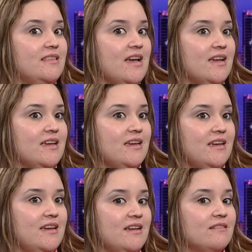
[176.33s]

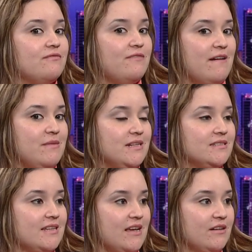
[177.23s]
he five
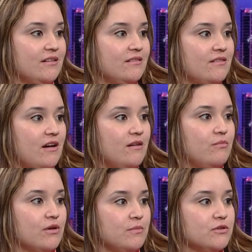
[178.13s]
minutes later, a
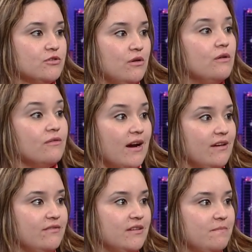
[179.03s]
border patrol arrived